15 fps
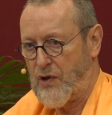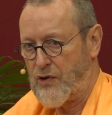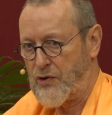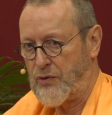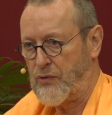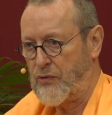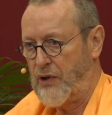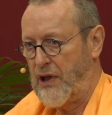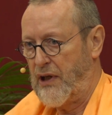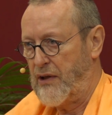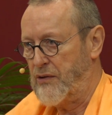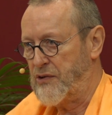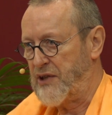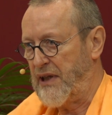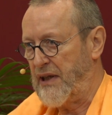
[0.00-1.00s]
So
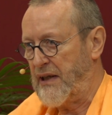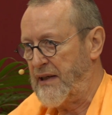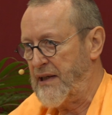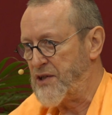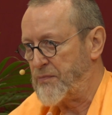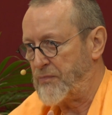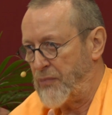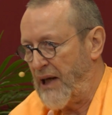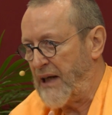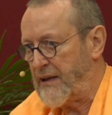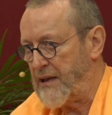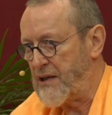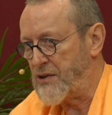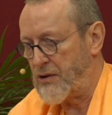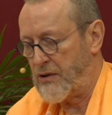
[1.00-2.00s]
you see, this
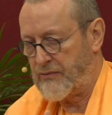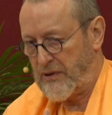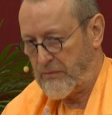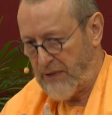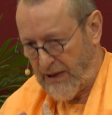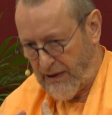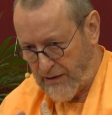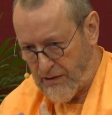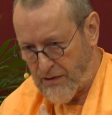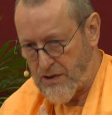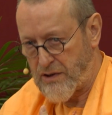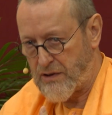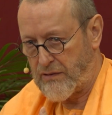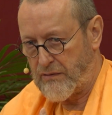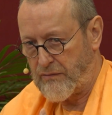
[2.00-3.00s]
practice of
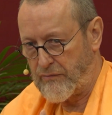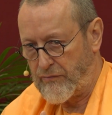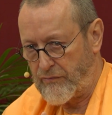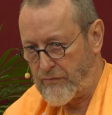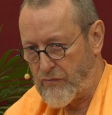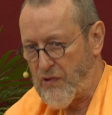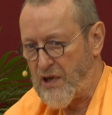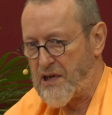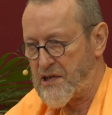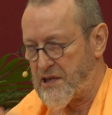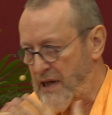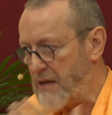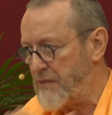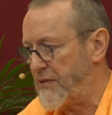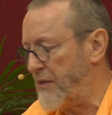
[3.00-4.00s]
abidance,
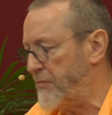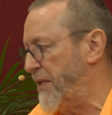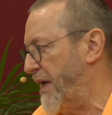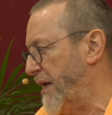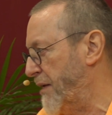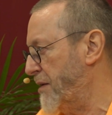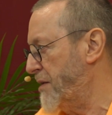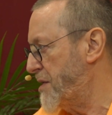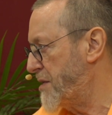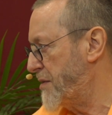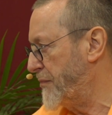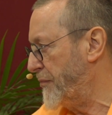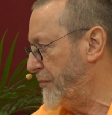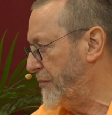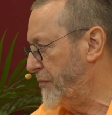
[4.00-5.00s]
self-abidance,
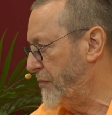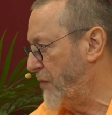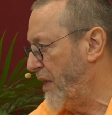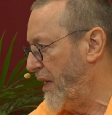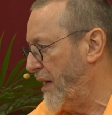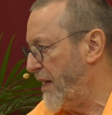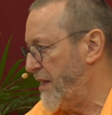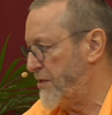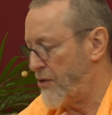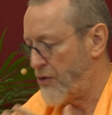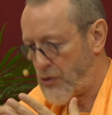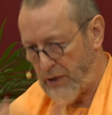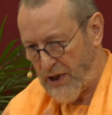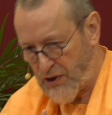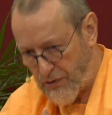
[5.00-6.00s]
is the
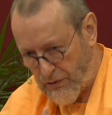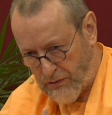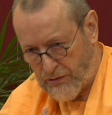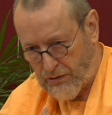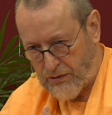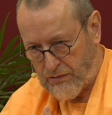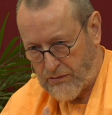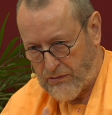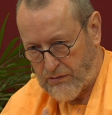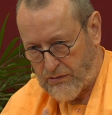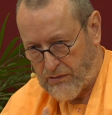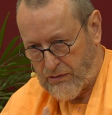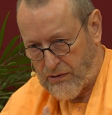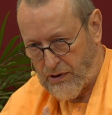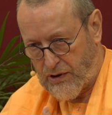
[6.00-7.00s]
threshold
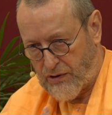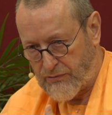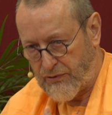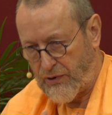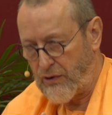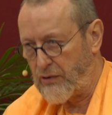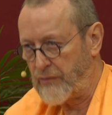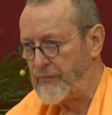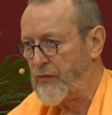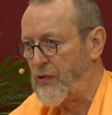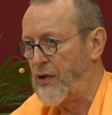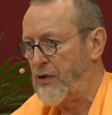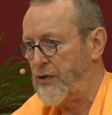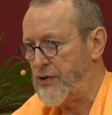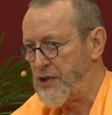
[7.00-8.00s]
for
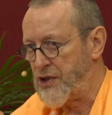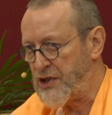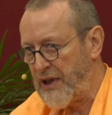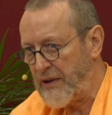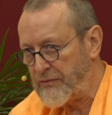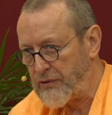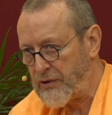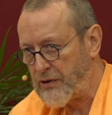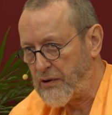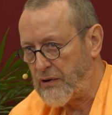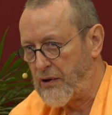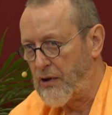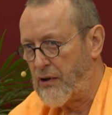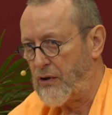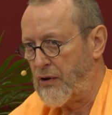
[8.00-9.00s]
the shift
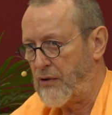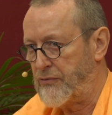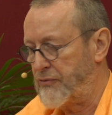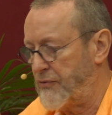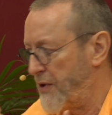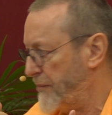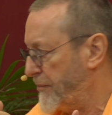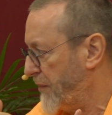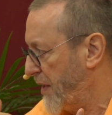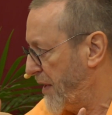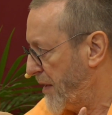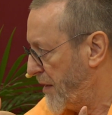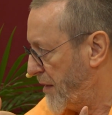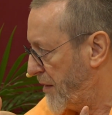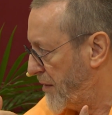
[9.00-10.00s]
of
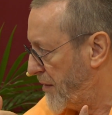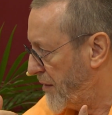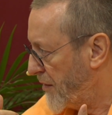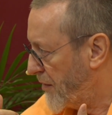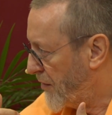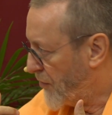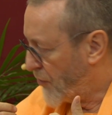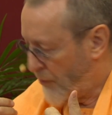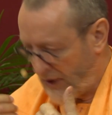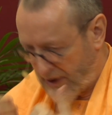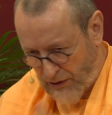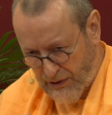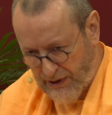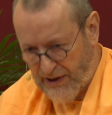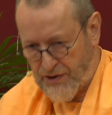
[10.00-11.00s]

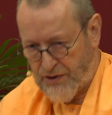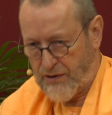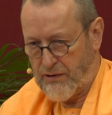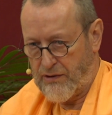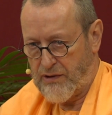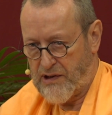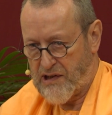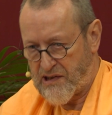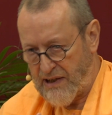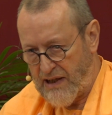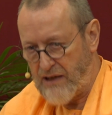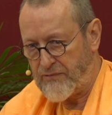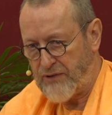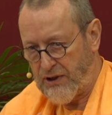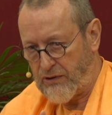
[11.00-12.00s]
recognition,
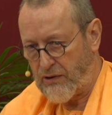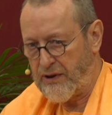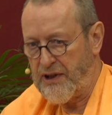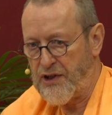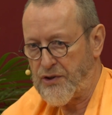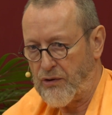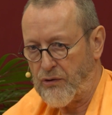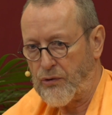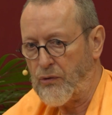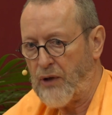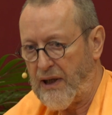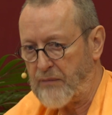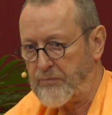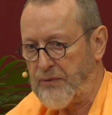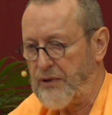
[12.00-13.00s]
self-recognition to
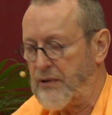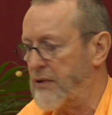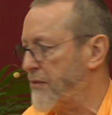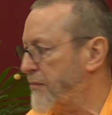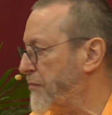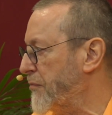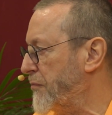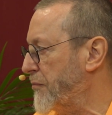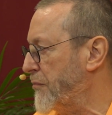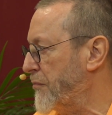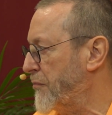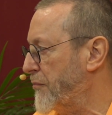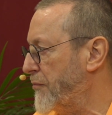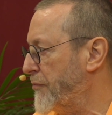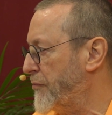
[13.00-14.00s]
happen.
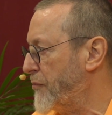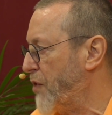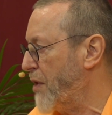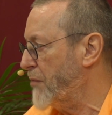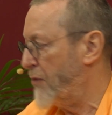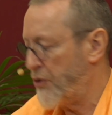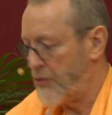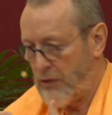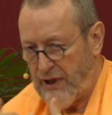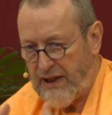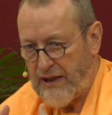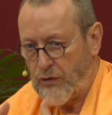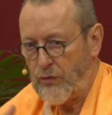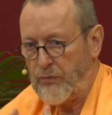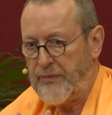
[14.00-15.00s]
But you
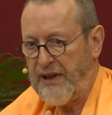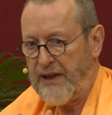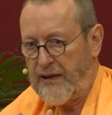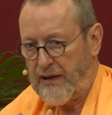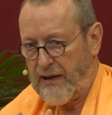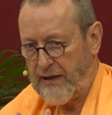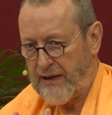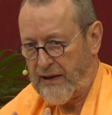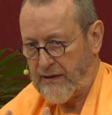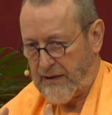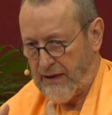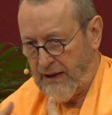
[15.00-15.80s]
need to be in that